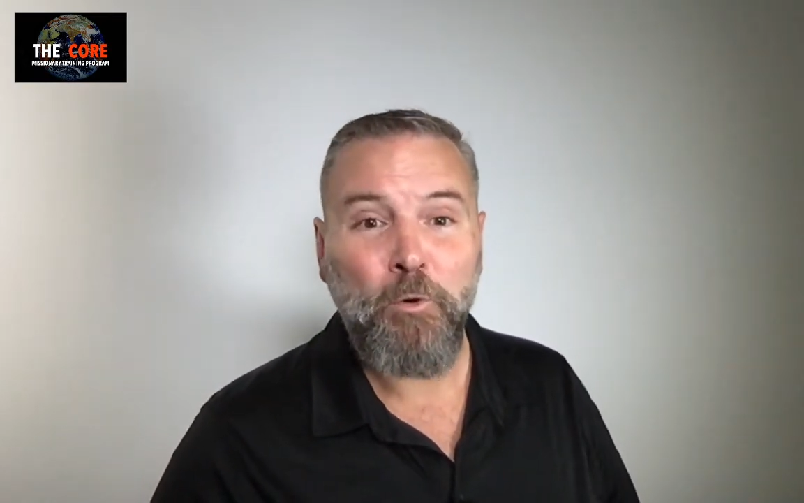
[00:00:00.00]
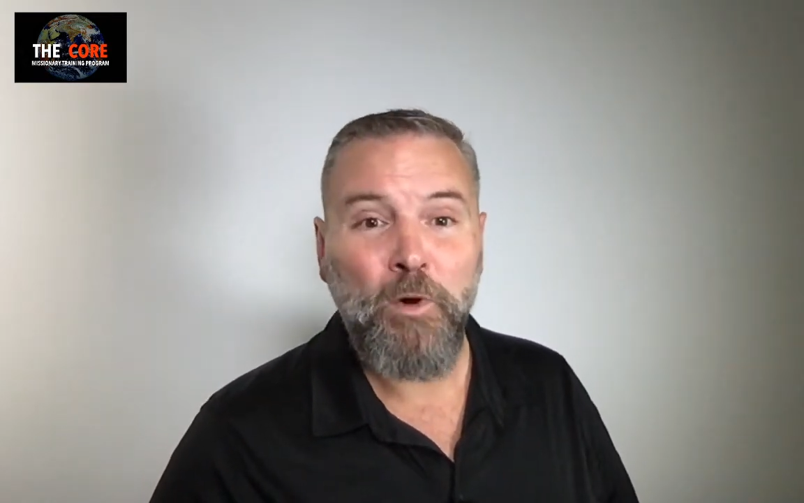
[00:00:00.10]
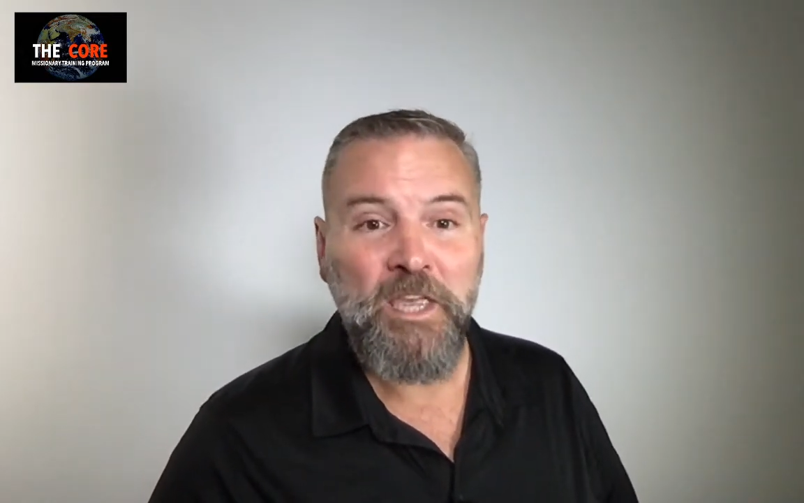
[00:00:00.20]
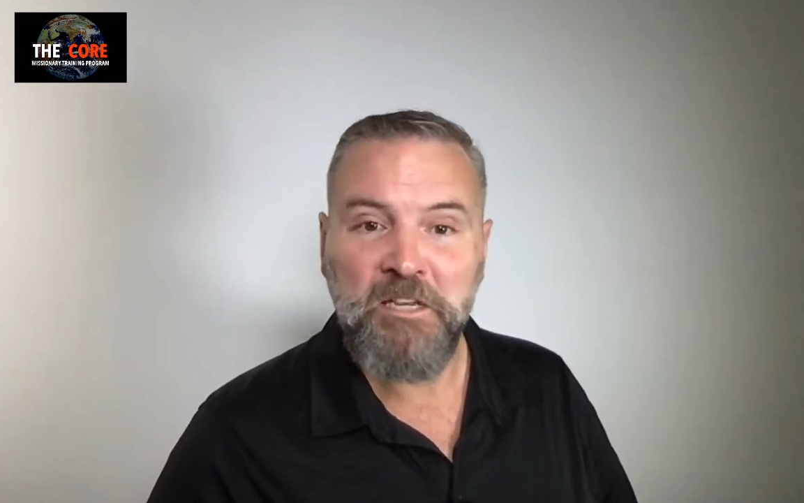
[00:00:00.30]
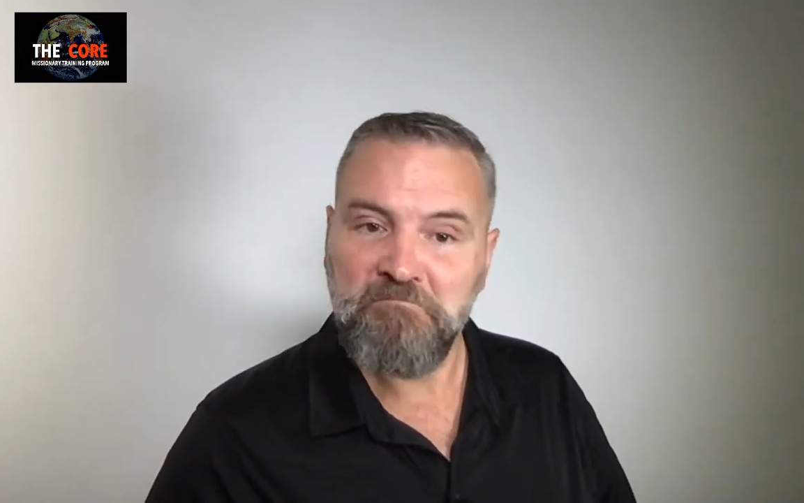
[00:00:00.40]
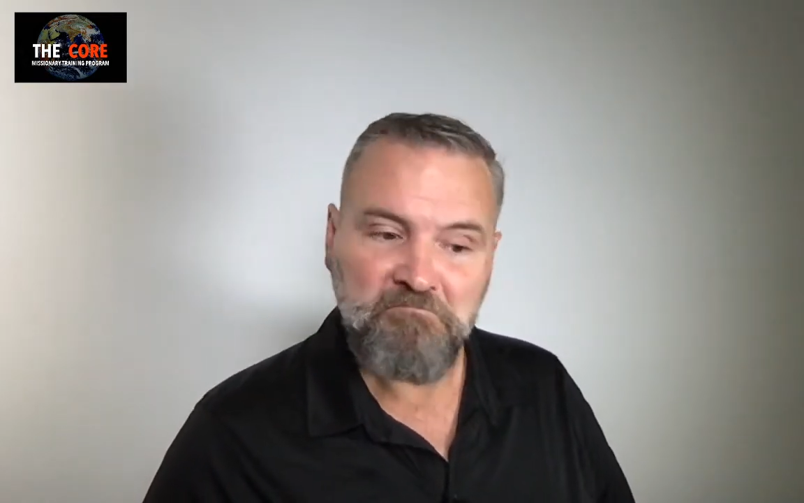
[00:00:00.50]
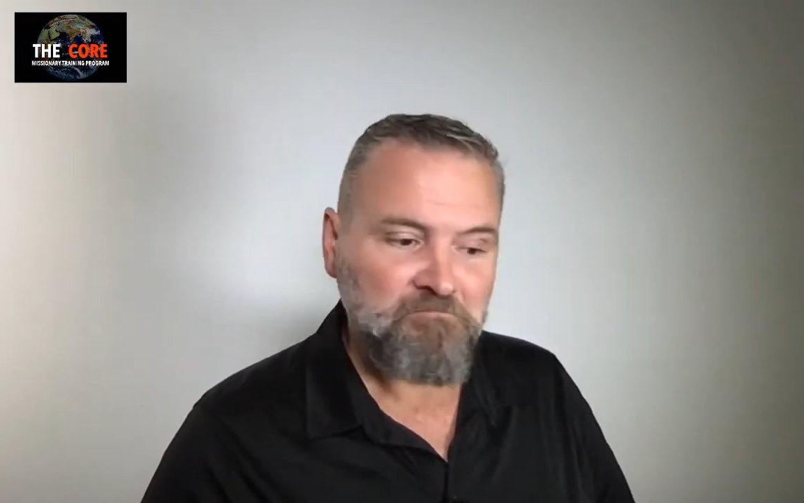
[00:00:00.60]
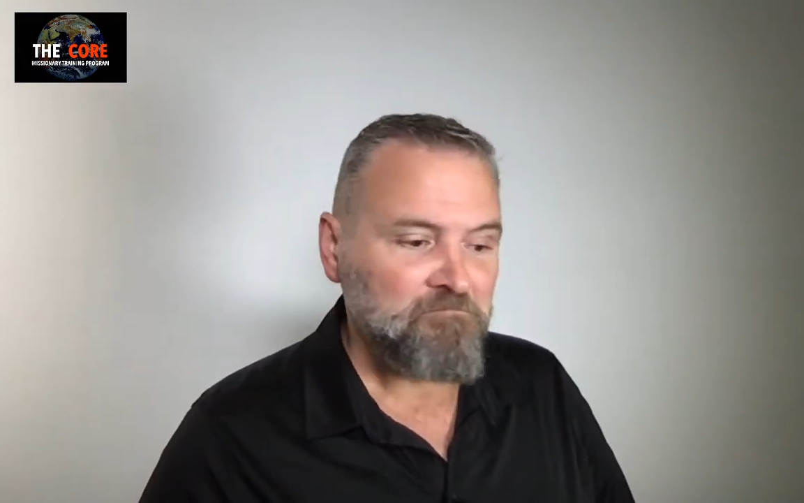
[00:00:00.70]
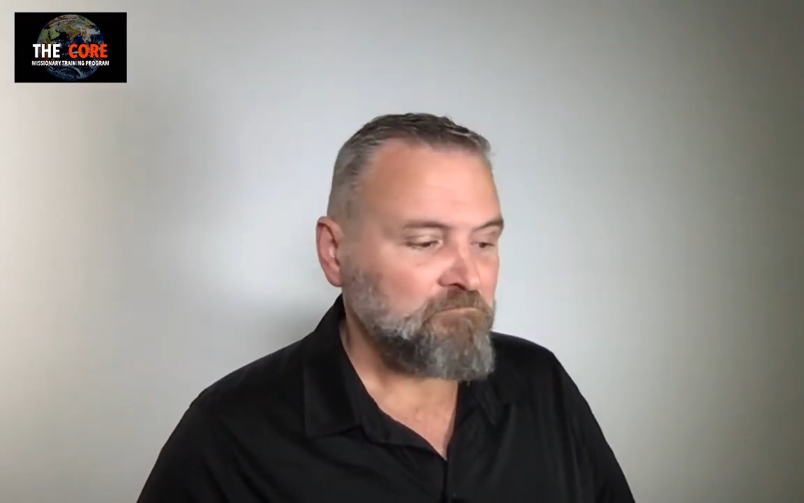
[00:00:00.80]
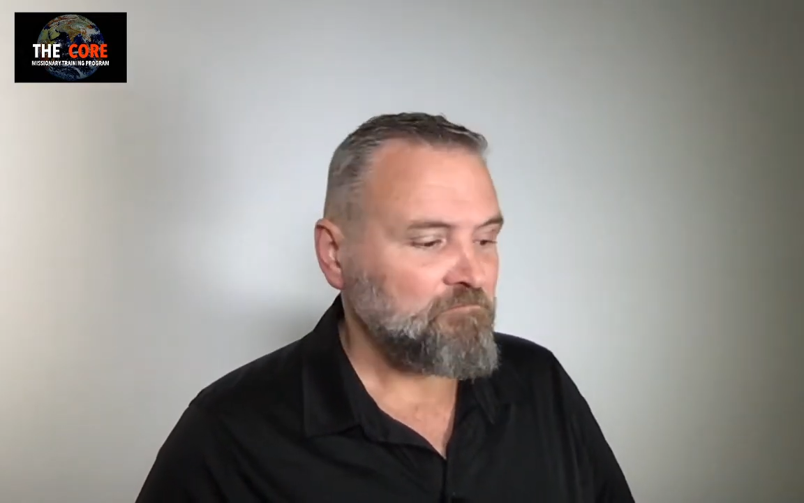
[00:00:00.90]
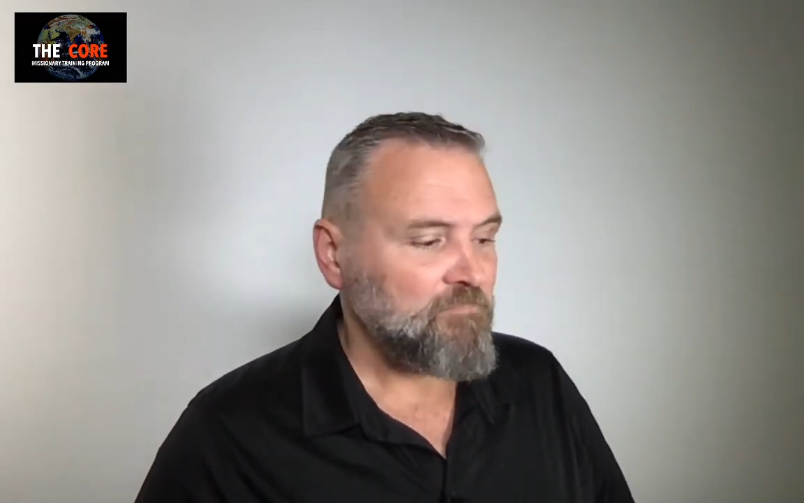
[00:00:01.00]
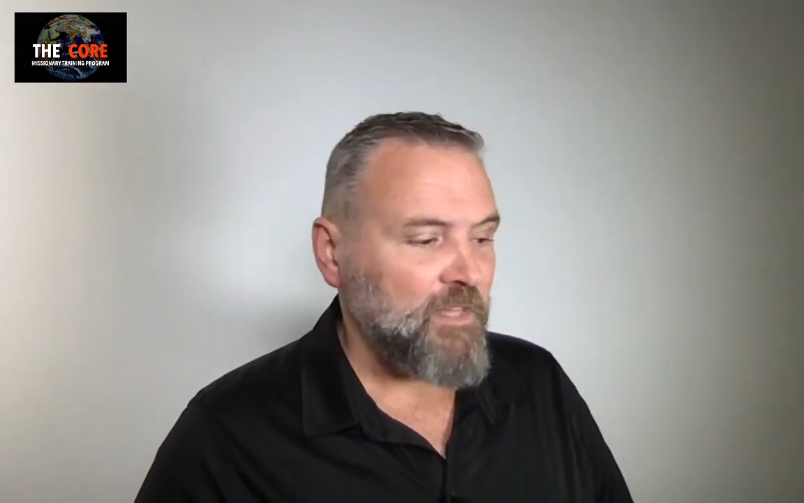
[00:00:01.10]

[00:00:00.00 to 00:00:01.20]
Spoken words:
weight. They